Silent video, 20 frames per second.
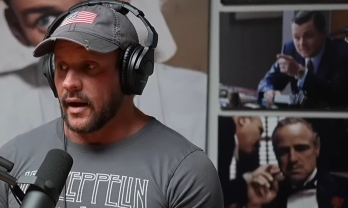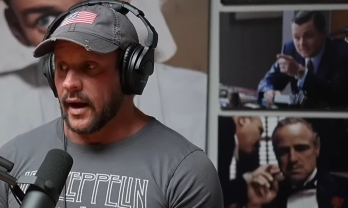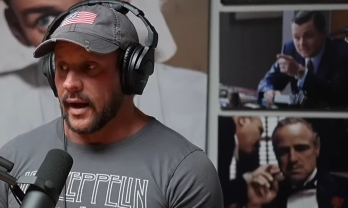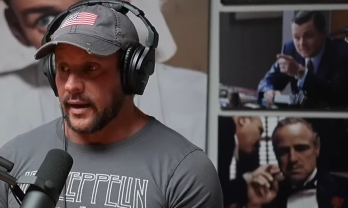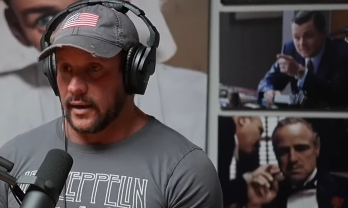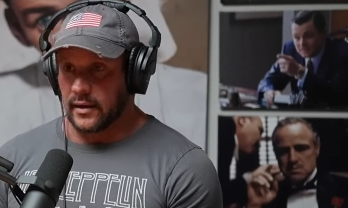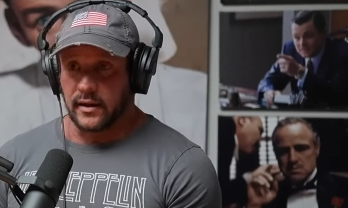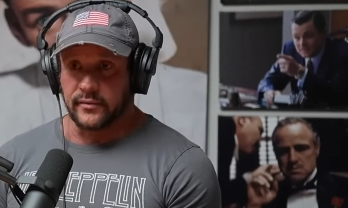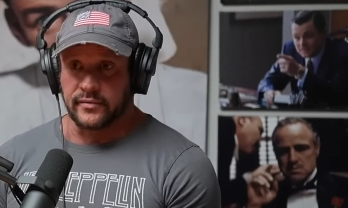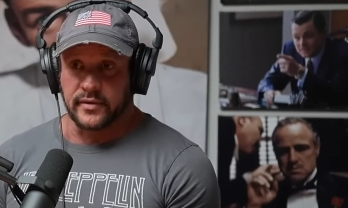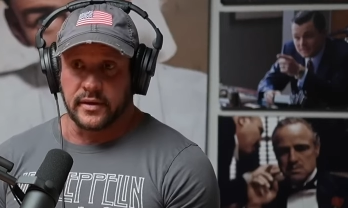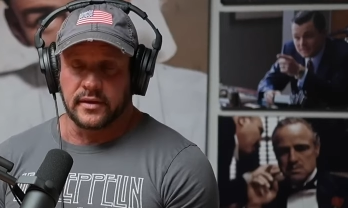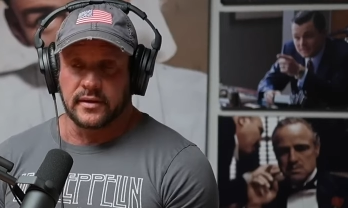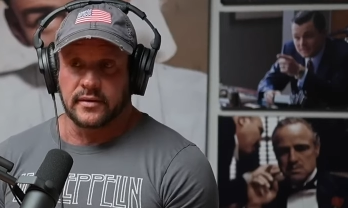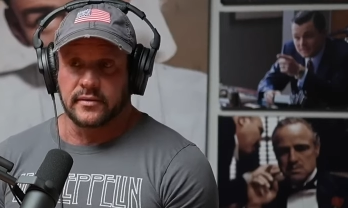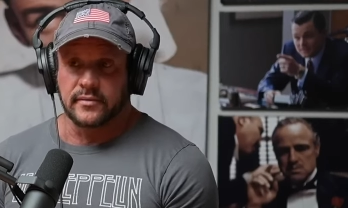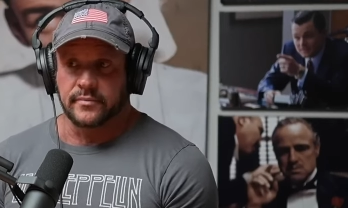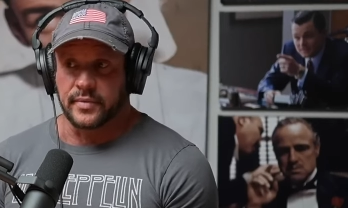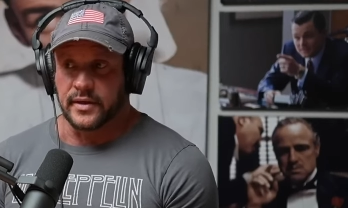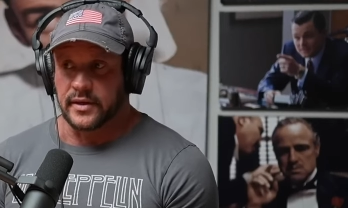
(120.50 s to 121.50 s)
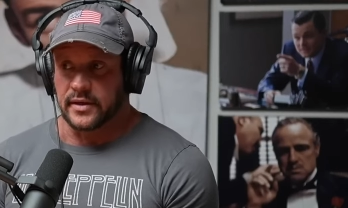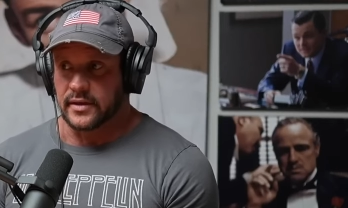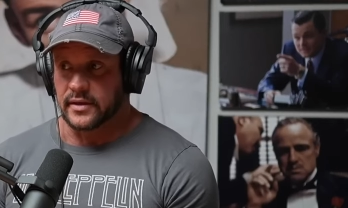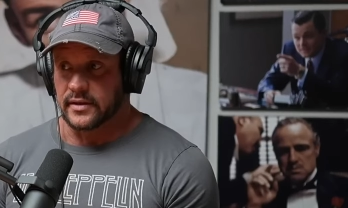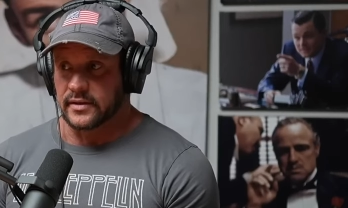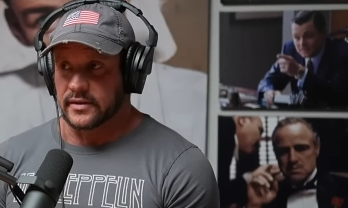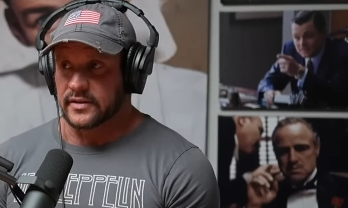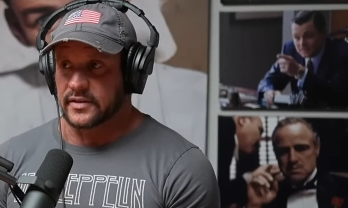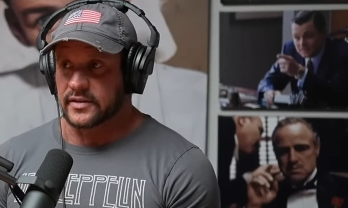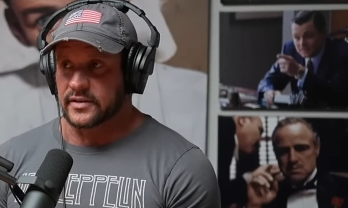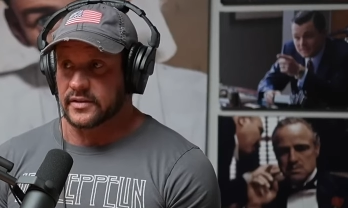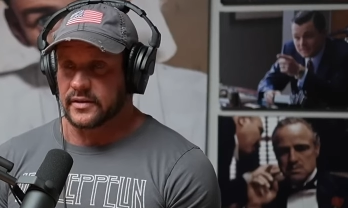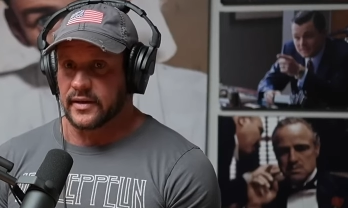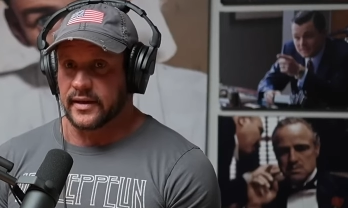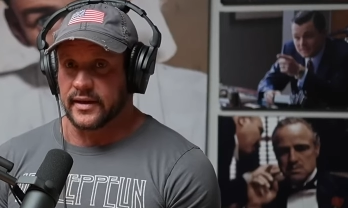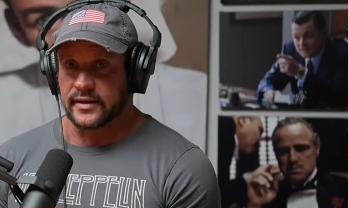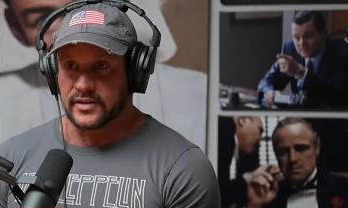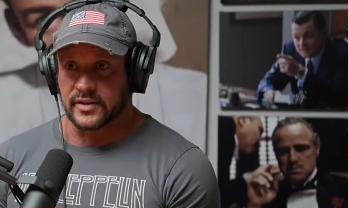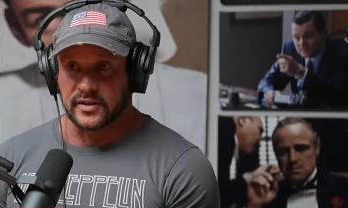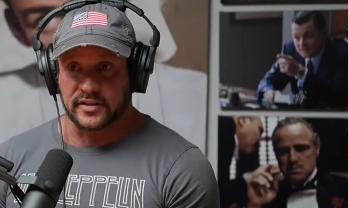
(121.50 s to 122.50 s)
Speaker 1: I loved it because
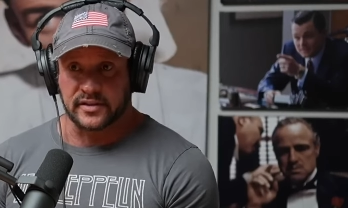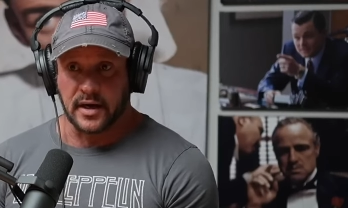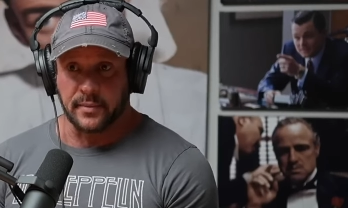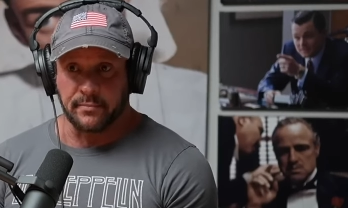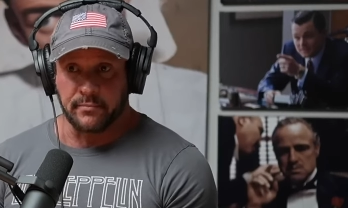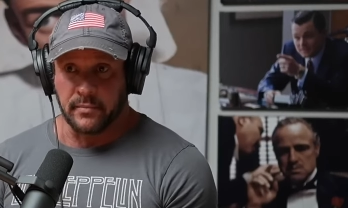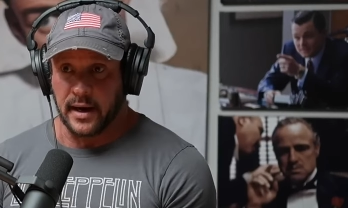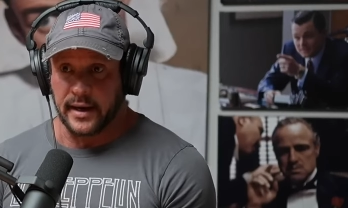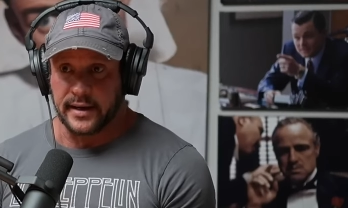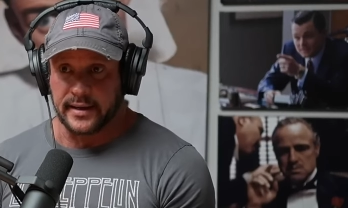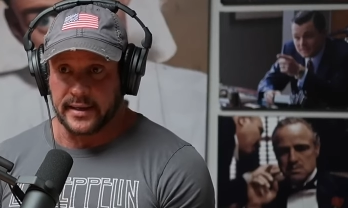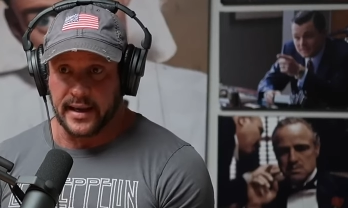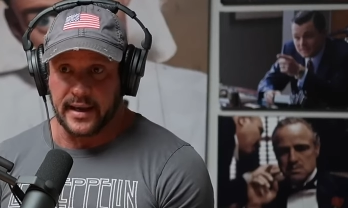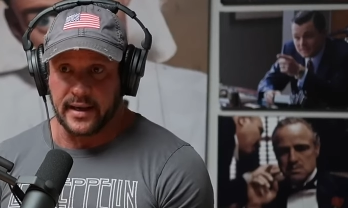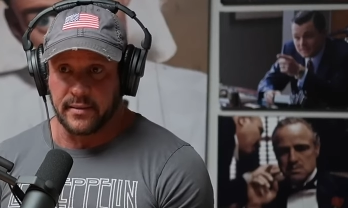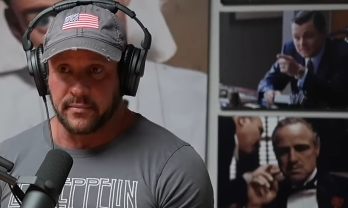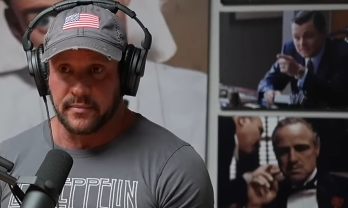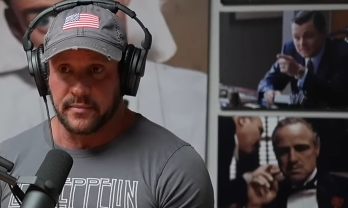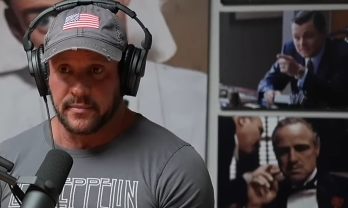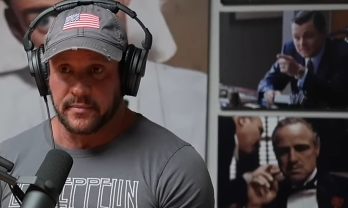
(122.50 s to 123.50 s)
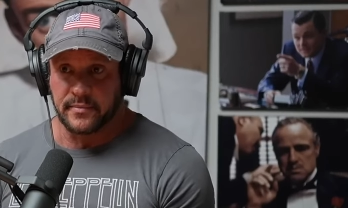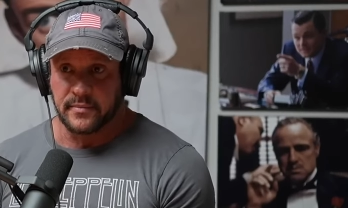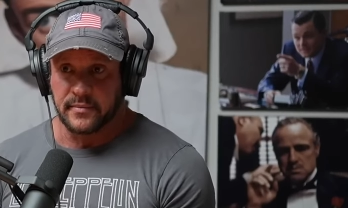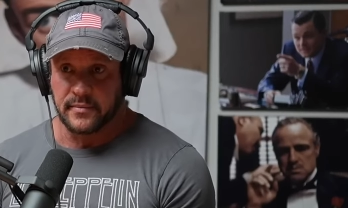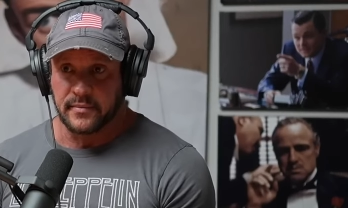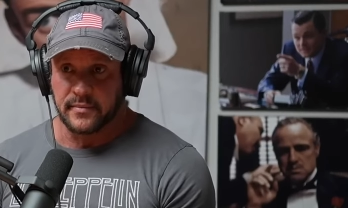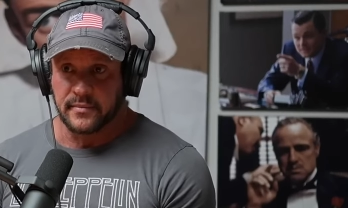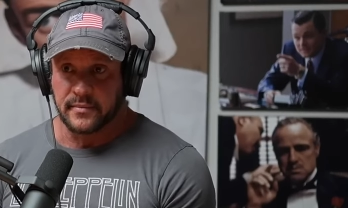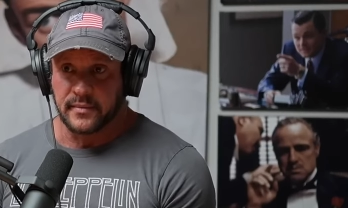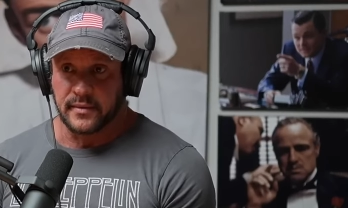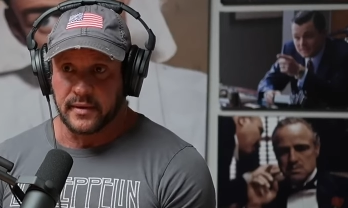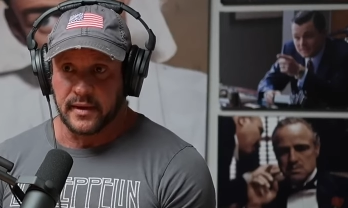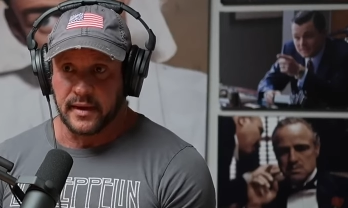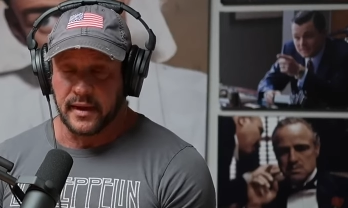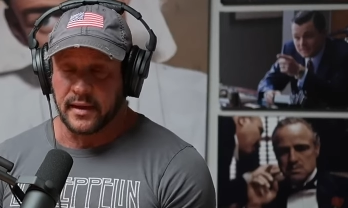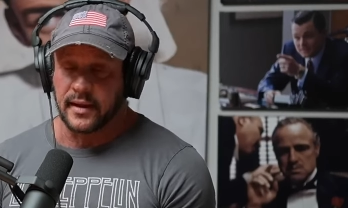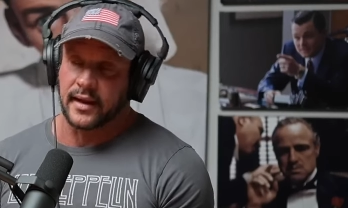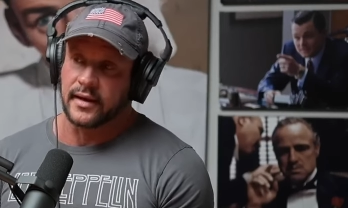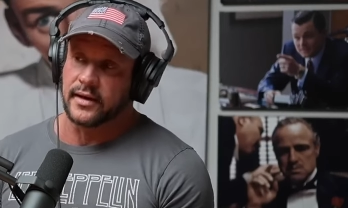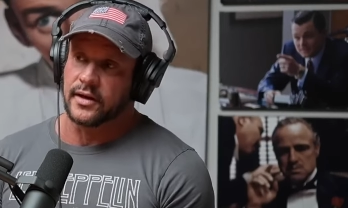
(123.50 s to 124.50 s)
it just upped my game.
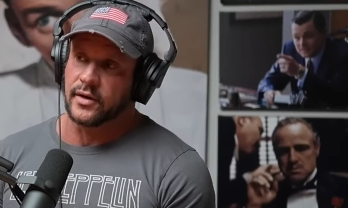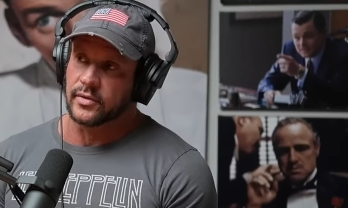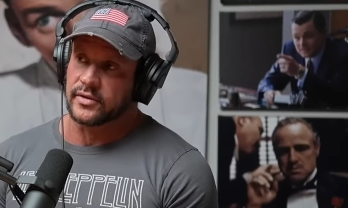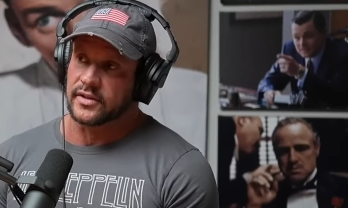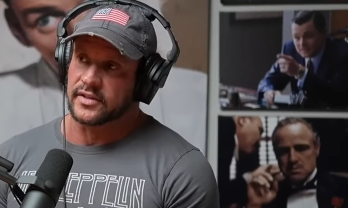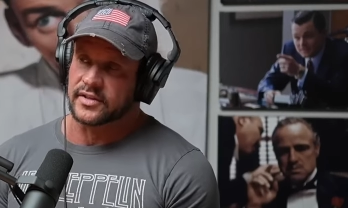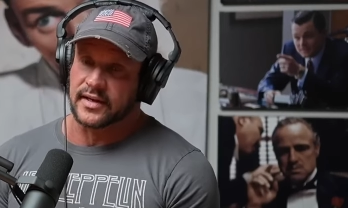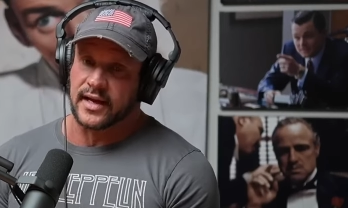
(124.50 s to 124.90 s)
And you know what the